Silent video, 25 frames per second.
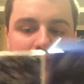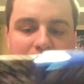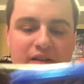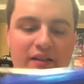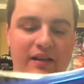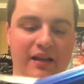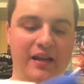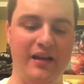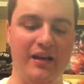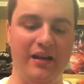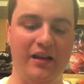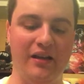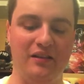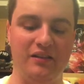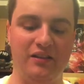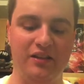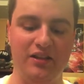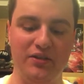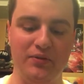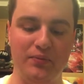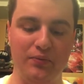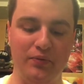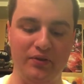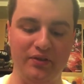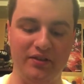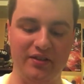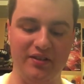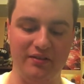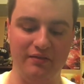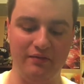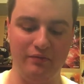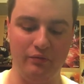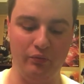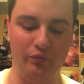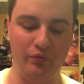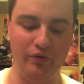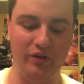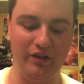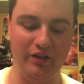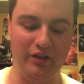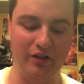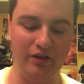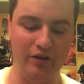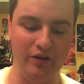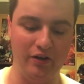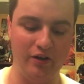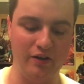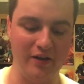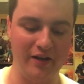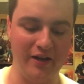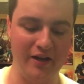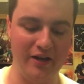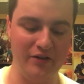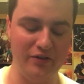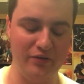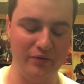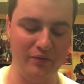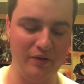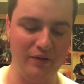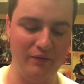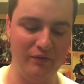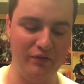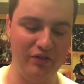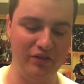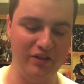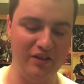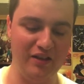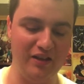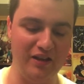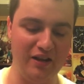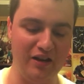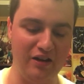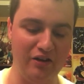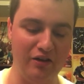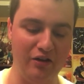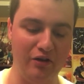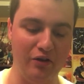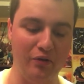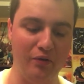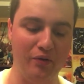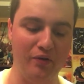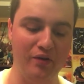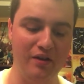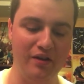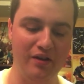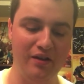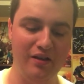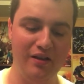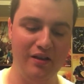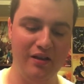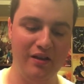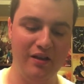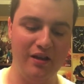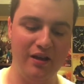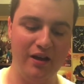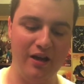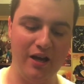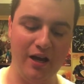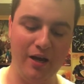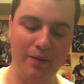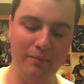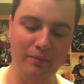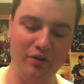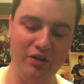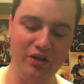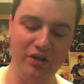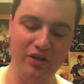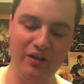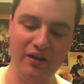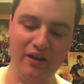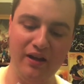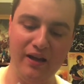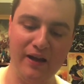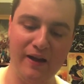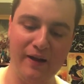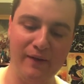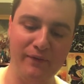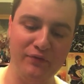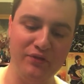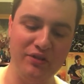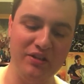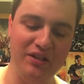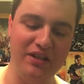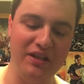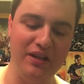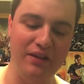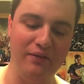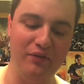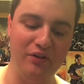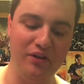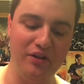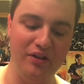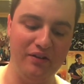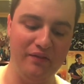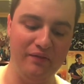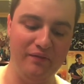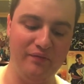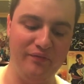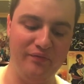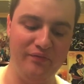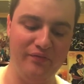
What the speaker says: yeah, this one's really hard. I don't even think I know. I'm gonna have to give it